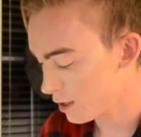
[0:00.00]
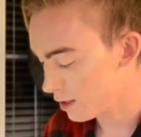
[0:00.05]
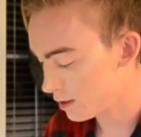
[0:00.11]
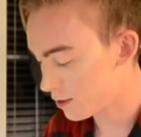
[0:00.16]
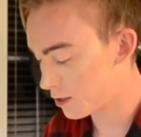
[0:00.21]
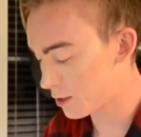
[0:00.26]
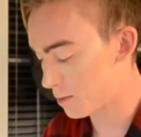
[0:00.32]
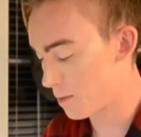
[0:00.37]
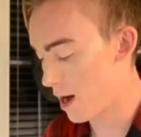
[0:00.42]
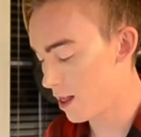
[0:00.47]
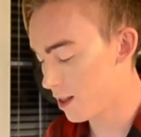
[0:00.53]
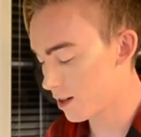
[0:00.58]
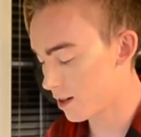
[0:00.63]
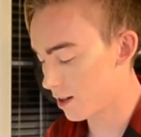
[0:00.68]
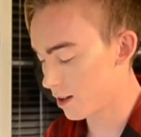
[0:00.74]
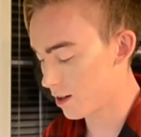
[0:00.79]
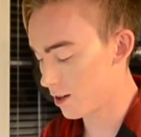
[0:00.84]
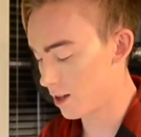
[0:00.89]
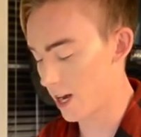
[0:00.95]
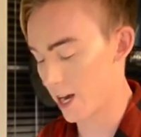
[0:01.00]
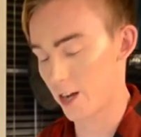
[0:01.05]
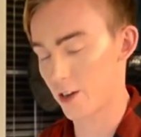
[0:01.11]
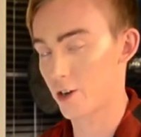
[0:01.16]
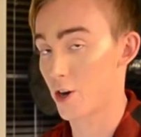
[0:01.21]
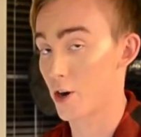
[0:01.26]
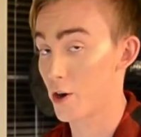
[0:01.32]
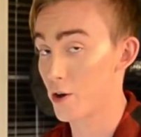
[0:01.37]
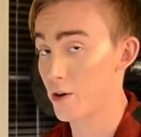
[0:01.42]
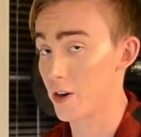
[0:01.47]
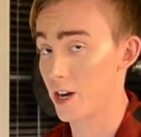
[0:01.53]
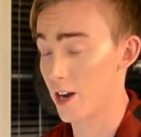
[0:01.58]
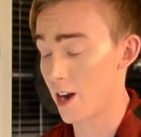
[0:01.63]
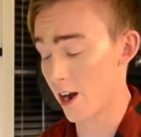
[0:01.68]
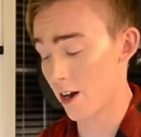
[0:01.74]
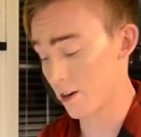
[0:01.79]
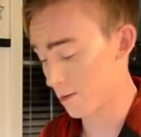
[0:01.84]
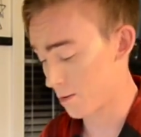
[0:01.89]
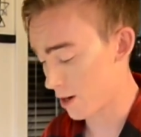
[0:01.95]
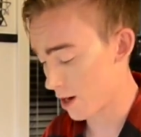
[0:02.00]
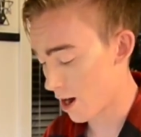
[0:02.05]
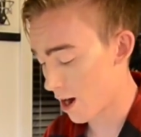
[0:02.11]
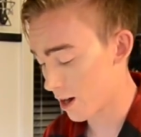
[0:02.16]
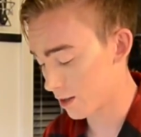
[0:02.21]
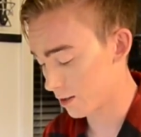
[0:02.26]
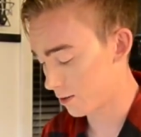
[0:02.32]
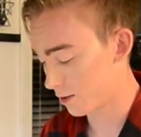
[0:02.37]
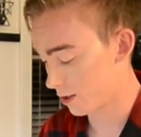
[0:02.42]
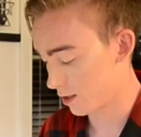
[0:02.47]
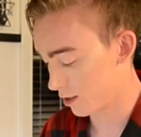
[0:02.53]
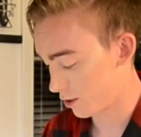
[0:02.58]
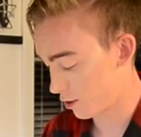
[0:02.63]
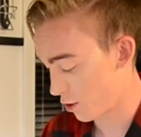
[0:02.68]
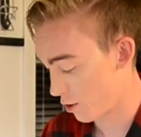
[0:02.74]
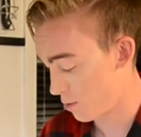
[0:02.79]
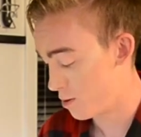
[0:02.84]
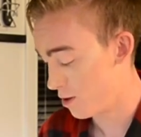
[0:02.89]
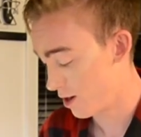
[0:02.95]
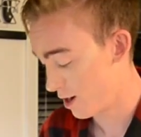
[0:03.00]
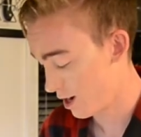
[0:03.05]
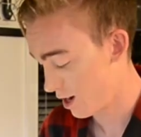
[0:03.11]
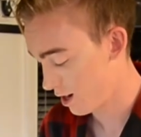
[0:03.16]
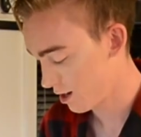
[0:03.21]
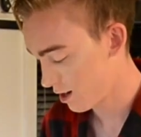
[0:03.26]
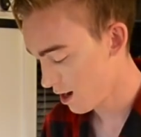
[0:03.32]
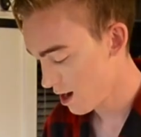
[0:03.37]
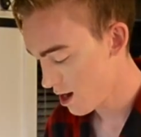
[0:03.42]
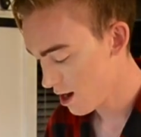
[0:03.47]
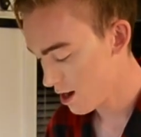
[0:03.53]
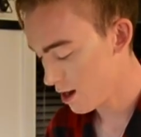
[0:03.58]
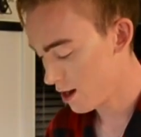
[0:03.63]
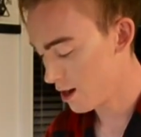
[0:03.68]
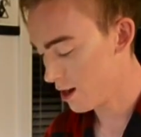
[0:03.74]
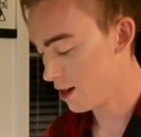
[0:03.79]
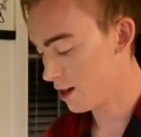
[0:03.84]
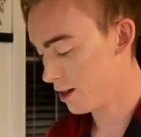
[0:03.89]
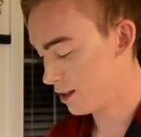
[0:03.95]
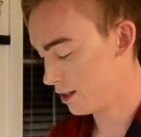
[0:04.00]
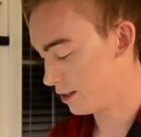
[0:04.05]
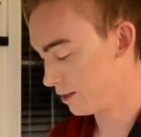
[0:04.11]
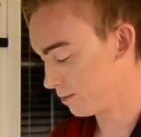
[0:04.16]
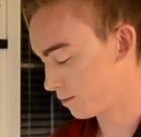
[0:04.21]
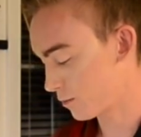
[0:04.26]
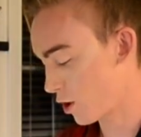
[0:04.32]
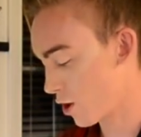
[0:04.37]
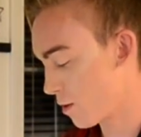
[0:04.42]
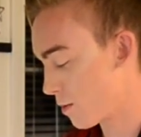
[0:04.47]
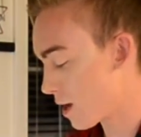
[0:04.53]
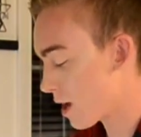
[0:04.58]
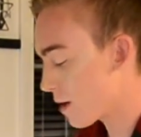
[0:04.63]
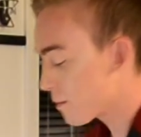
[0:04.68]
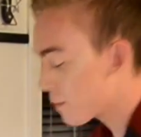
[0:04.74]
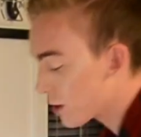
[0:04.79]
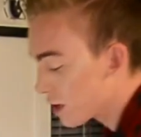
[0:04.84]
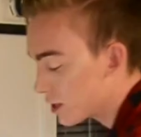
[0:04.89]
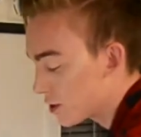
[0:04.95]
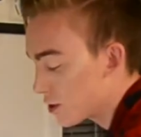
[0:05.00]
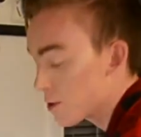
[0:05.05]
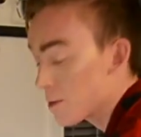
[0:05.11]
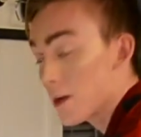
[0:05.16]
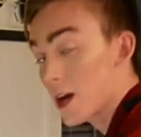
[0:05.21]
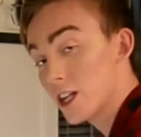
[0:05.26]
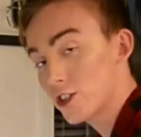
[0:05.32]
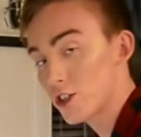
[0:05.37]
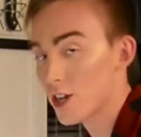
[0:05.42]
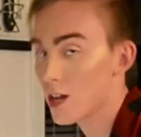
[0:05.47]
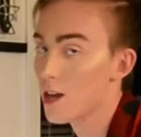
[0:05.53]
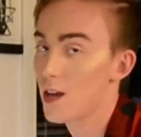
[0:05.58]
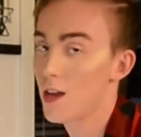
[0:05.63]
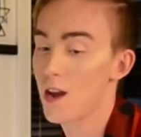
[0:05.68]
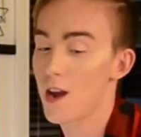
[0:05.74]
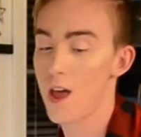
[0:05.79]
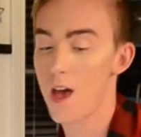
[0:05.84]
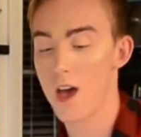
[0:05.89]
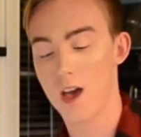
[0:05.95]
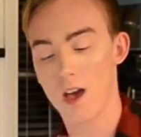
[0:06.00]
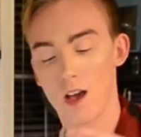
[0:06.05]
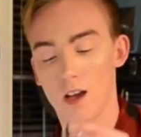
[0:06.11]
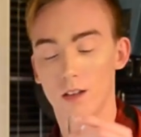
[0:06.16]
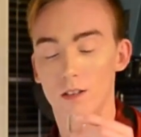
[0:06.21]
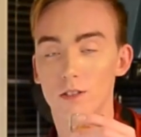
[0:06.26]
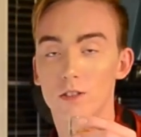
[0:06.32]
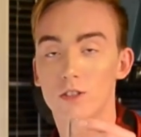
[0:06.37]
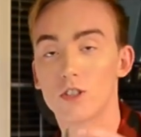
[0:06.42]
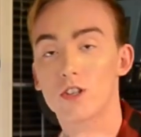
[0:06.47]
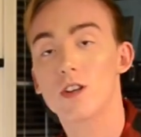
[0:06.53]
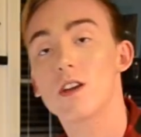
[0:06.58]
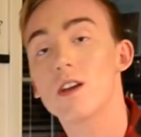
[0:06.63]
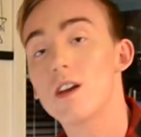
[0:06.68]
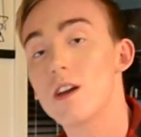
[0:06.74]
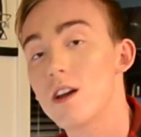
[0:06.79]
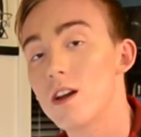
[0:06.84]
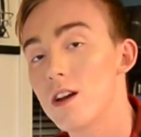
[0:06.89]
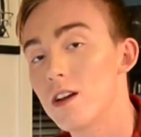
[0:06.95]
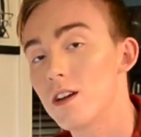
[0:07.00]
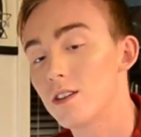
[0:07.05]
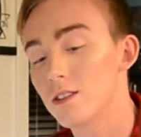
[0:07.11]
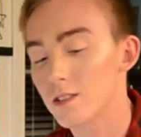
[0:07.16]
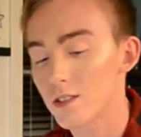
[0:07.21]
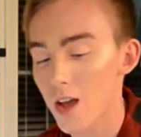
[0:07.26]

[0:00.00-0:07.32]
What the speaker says: It's smelling a little like curry now, to be honest with the turmeric. I wouldn't put too much in. Cheers.